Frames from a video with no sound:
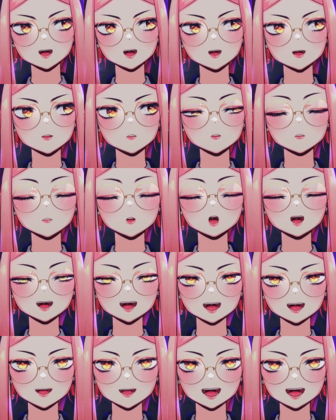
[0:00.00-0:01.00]
quiet
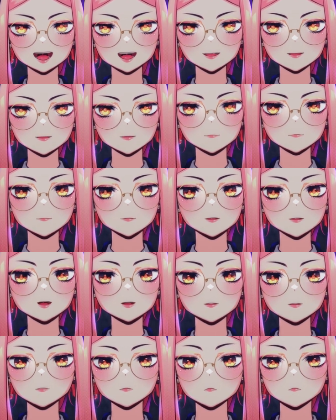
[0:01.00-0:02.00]
as he began to
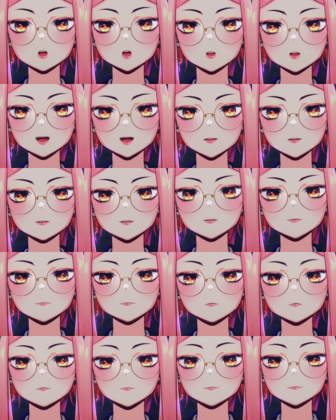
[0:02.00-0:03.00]
walk about a
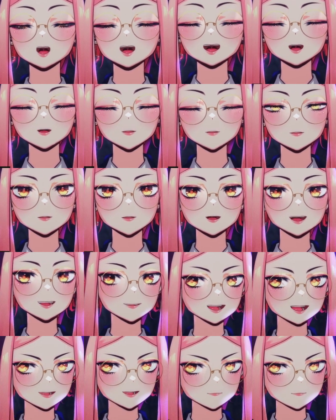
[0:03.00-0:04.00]
mile to his
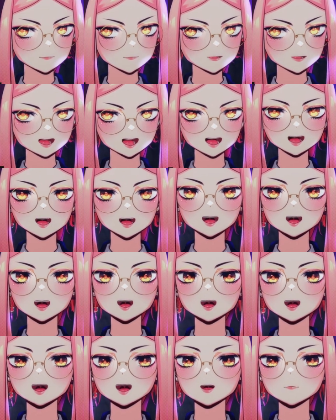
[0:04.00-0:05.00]
house.
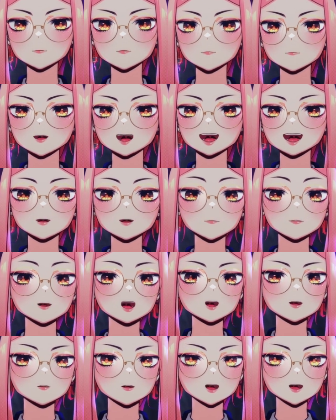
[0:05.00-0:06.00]
Around half an hour
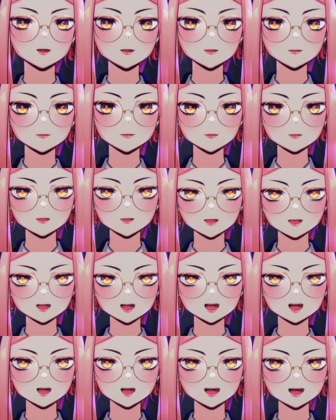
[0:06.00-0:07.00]
into the journey,
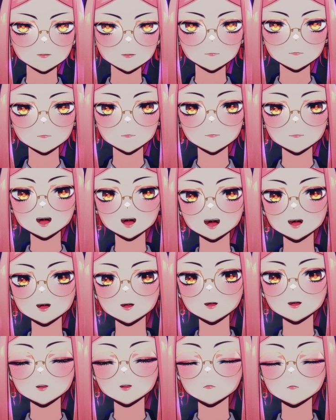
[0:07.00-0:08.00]
Baxter
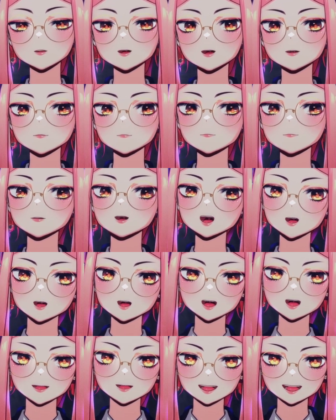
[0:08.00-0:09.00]
noticed a figure in the
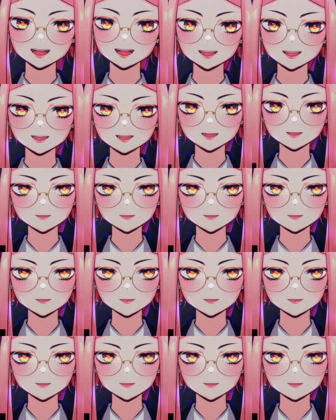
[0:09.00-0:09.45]
distance